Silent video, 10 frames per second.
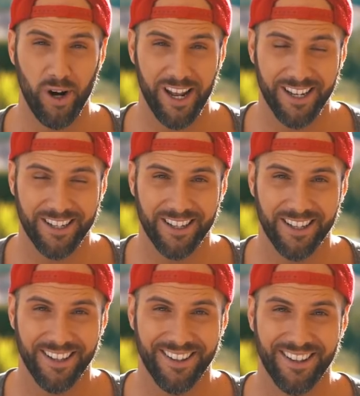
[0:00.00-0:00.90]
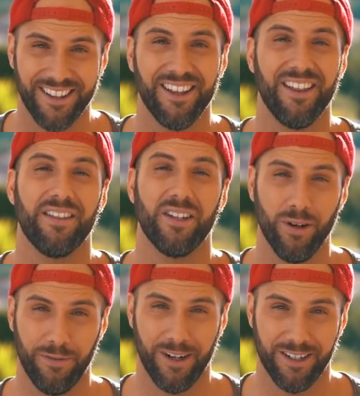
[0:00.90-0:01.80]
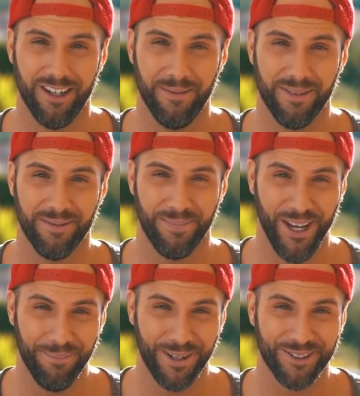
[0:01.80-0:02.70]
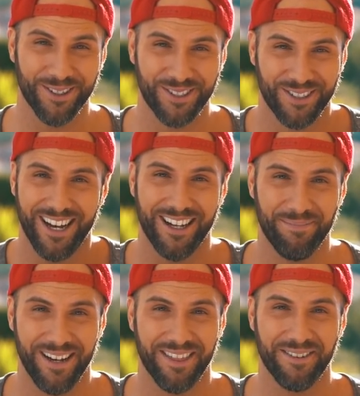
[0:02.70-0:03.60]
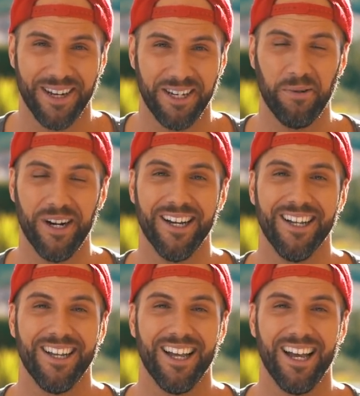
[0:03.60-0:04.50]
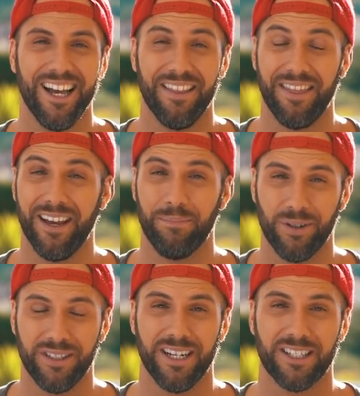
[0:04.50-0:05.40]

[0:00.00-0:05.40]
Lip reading: break, then you're fucked up. Because you can't buy them anywhere, and they are pretty